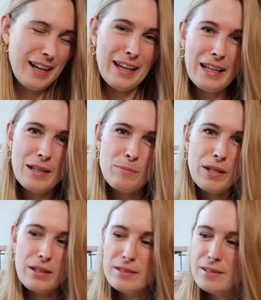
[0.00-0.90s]
I hate it
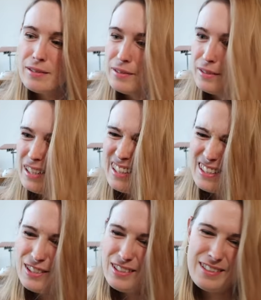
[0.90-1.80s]
because
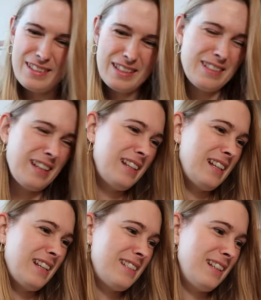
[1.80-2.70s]
it's just, it's kind of
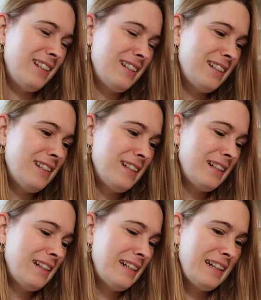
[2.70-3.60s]
nasty
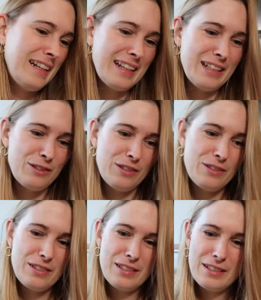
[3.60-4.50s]
and kind of
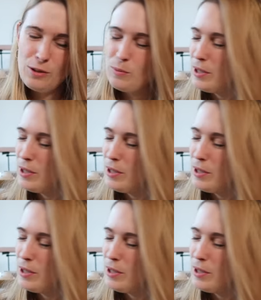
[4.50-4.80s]
gross. So